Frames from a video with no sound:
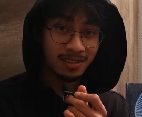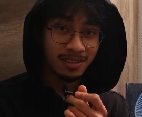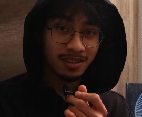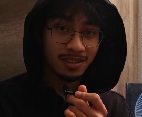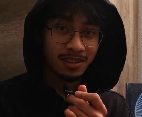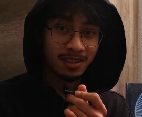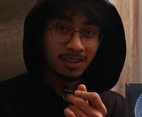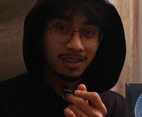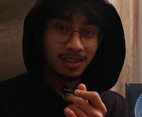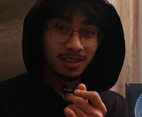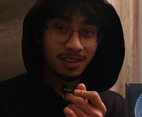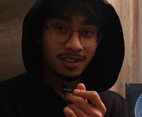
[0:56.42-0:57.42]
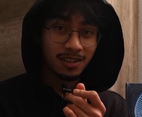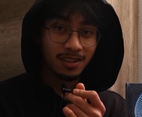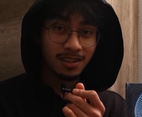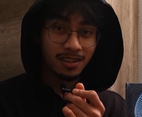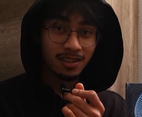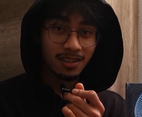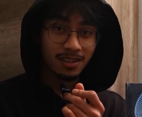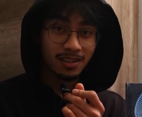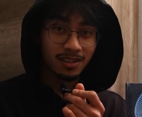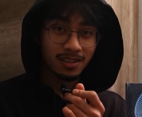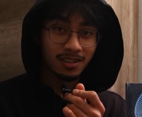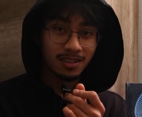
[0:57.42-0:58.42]

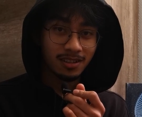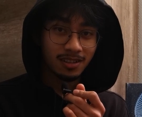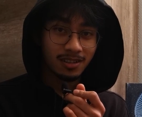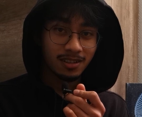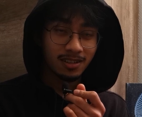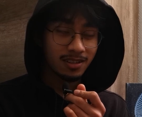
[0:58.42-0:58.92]
Nobody speaks.